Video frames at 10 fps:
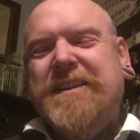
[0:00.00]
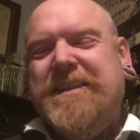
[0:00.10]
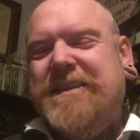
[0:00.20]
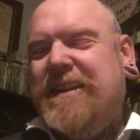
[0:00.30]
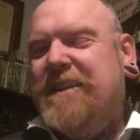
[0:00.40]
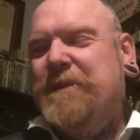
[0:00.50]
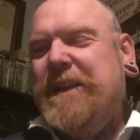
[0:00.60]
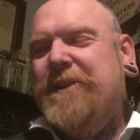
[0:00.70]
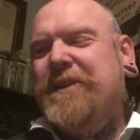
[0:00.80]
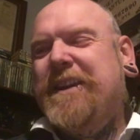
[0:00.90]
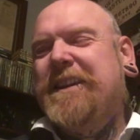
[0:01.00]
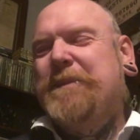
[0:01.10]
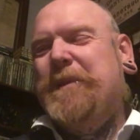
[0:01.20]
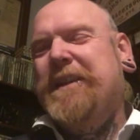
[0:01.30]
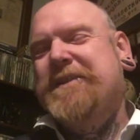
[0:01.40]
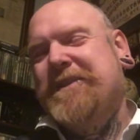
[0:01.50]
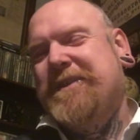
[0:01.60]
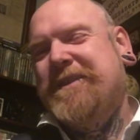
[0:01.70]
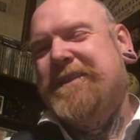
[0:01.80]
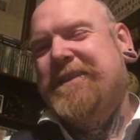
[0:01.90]
Tell me your guilty
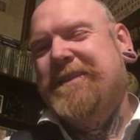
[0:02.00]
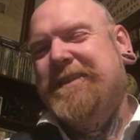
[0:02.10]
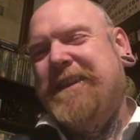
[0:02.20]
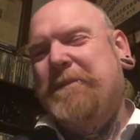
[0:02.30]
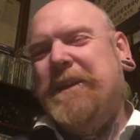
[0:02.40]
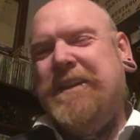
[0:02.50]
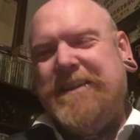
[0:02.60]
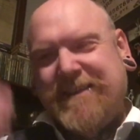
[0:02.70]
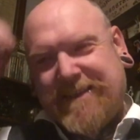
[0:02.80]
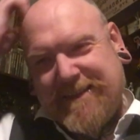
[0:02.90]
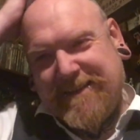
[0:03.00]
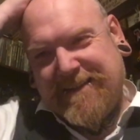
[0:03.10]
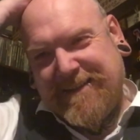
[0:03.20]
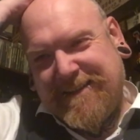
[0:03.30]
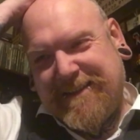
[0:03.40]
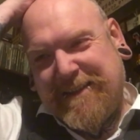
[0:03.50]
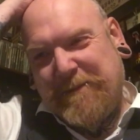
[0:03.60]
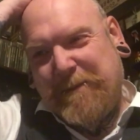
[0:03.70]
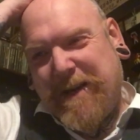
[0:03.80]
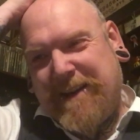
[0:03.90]
pleasures. I mean, some of
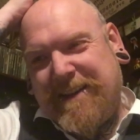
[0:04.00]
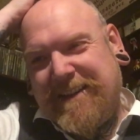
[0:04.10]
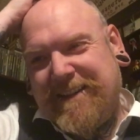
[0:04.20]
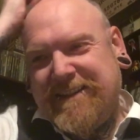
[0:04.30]
mine...